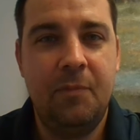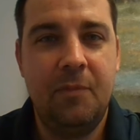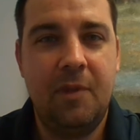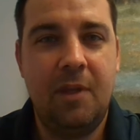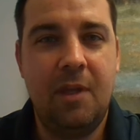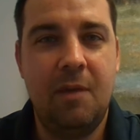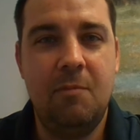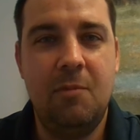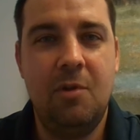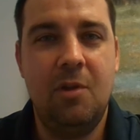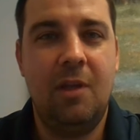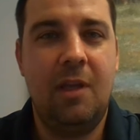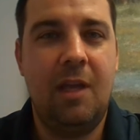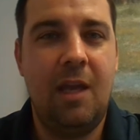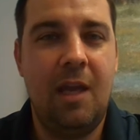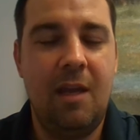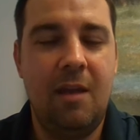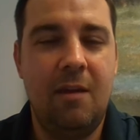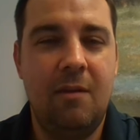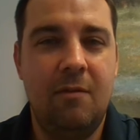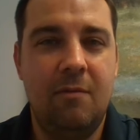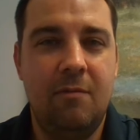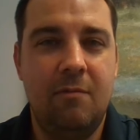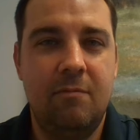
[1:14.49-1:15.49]

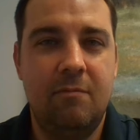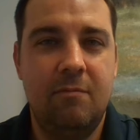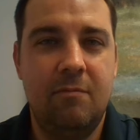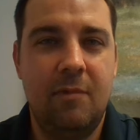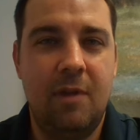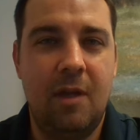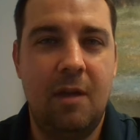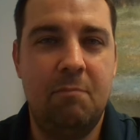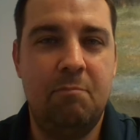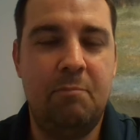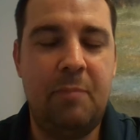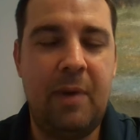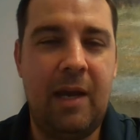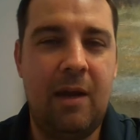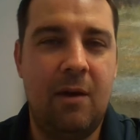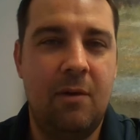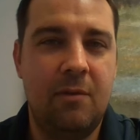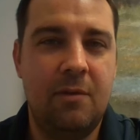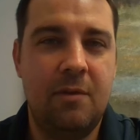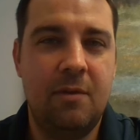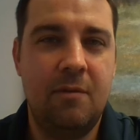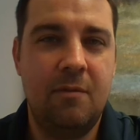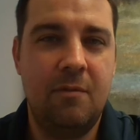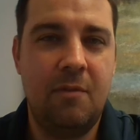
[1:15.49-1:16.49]
communicate
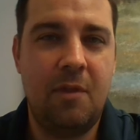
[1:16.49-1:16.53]
about